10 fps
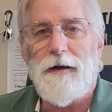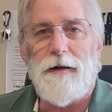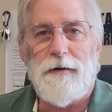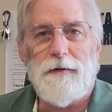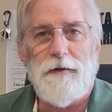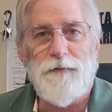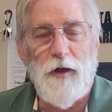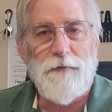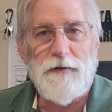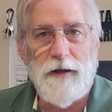If
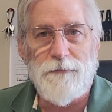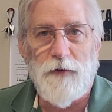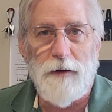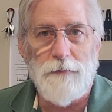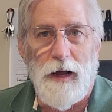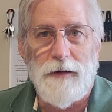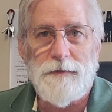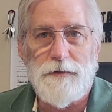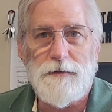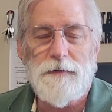you have a 10-frame
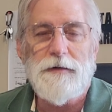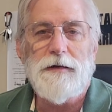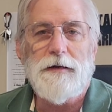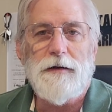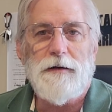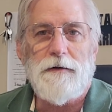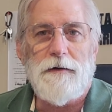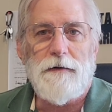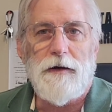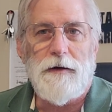box,
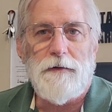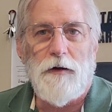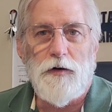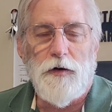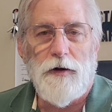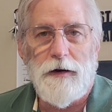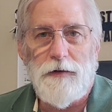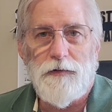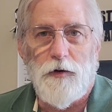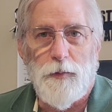on your
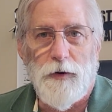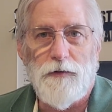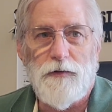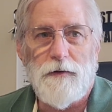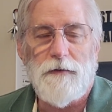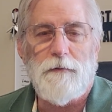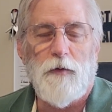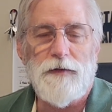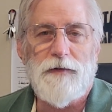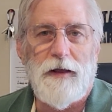honey supers,
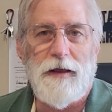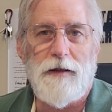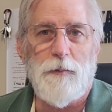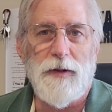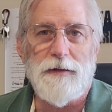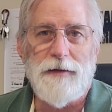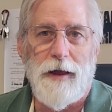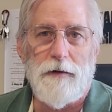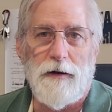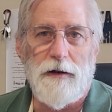once they get it built
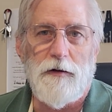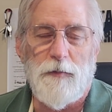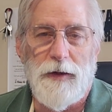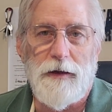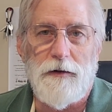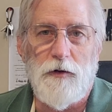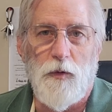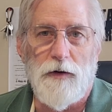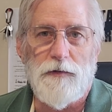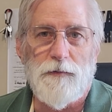out a little bit, you
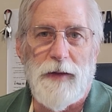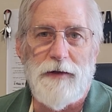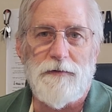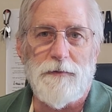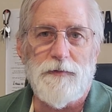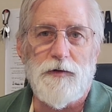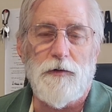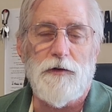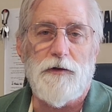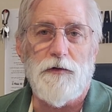want to space them so
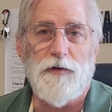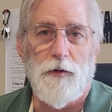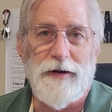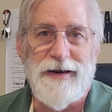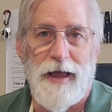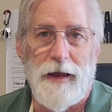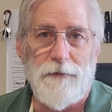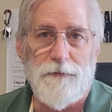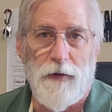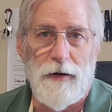that there's only
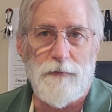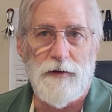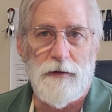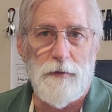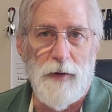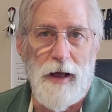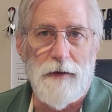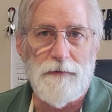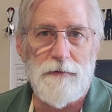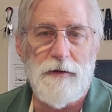9 frames in the
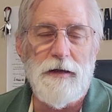box.